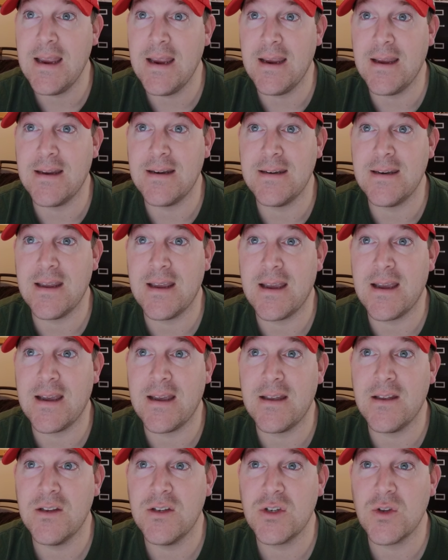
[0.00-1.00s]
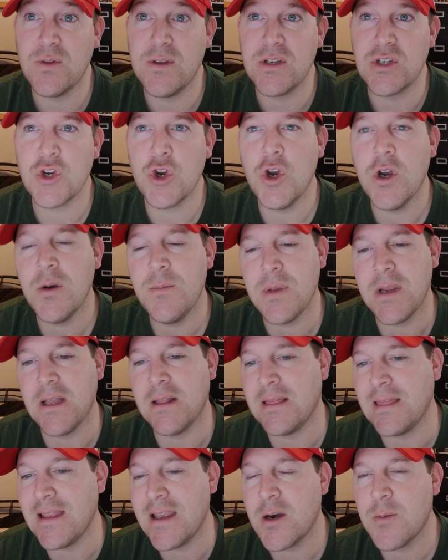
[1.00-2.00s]
And so this could be a
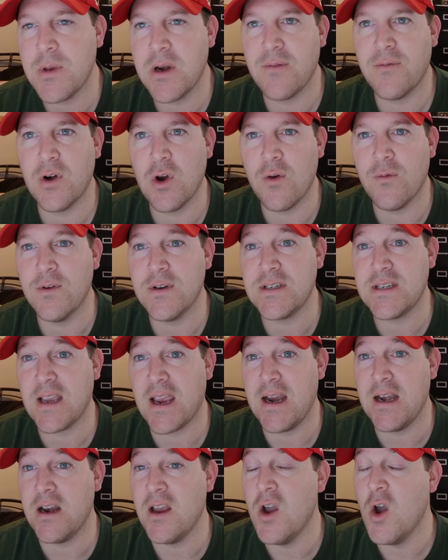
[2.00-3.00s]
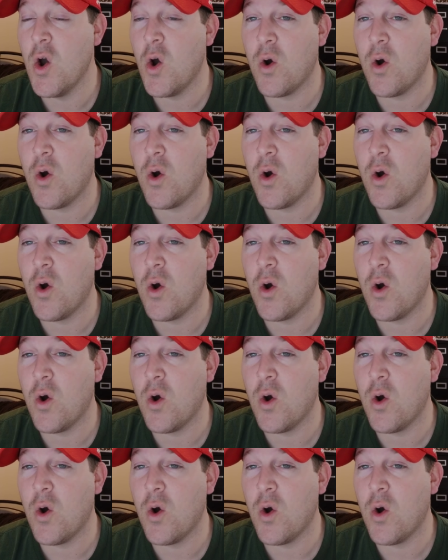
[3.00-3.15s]
little bit of an oversight.